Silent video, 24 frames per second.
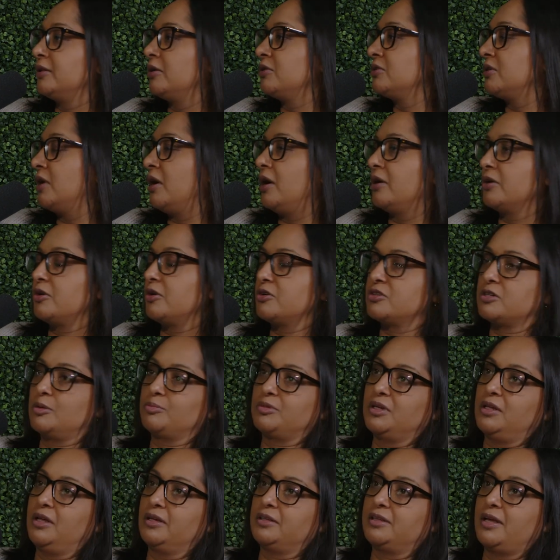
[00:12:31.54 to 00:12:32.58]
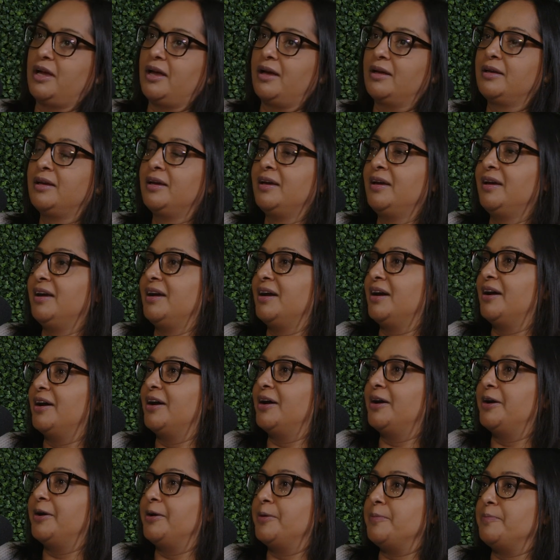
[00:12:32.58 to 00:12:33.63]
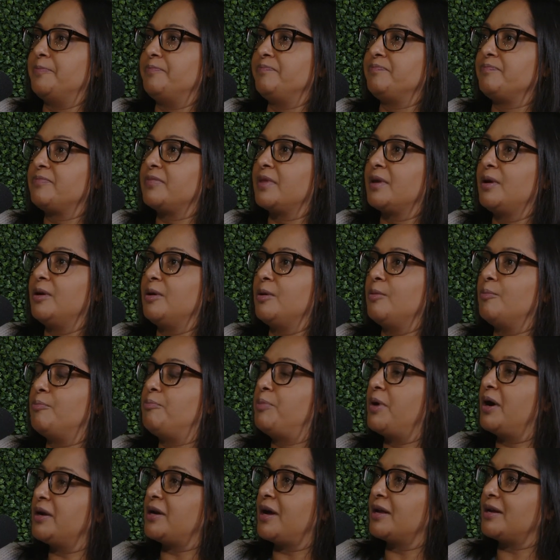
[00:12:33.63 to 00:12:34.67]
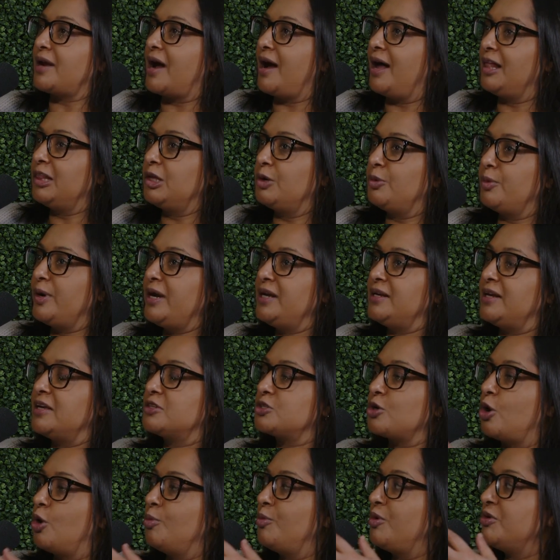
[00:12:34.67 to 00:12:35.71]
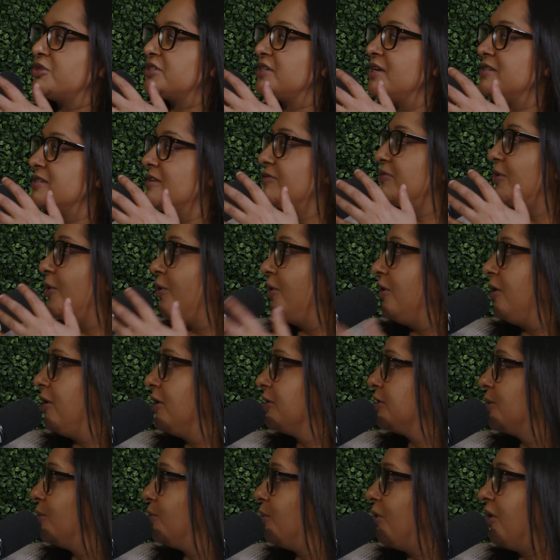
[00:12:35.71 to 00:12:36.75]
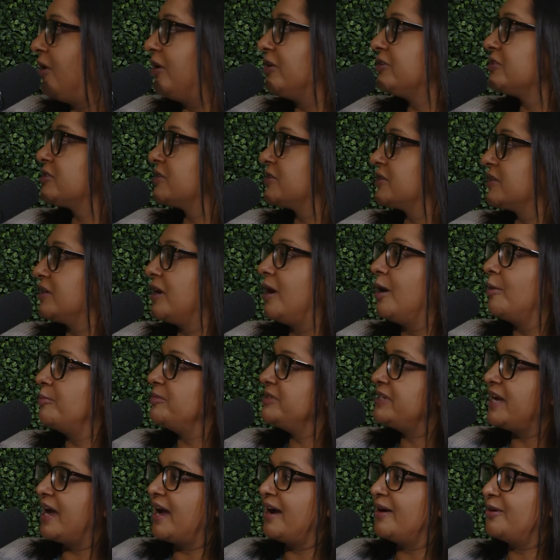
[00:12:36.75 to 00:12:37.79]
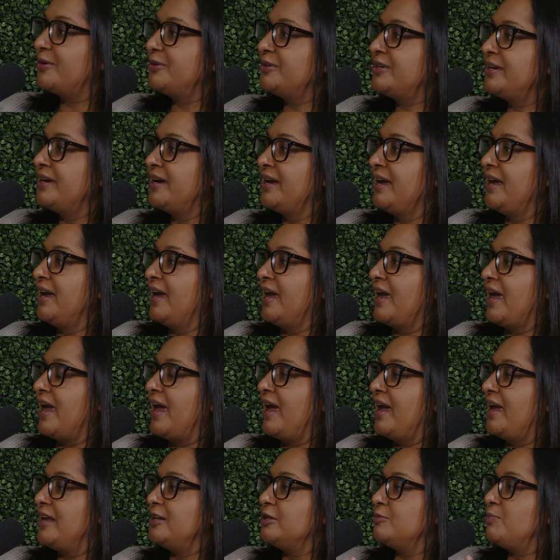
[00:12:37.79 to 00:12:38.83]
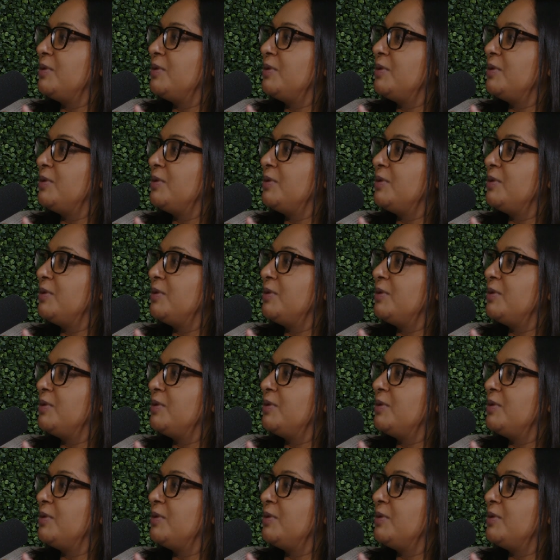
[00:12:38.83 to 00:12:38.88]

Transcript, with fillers: their dog or something like that. Um, but on Halloween, it's almost as if all the walls come yeah. down. Yeah. And